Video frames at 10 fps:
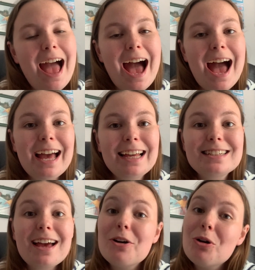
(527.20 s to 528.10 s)

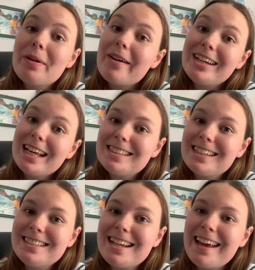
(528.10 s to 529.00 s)
And I hope you have a nice
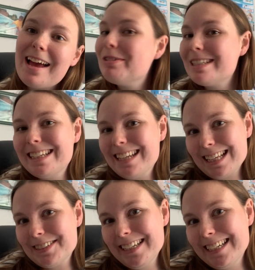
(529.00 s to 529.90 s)
Sunday and we'll see you
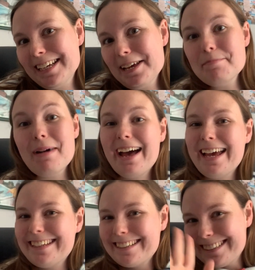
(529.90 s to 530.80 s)
next week.
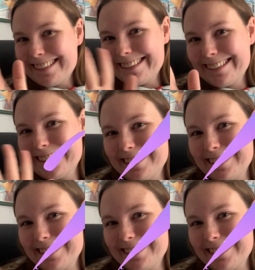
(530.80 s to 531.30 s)
Bye!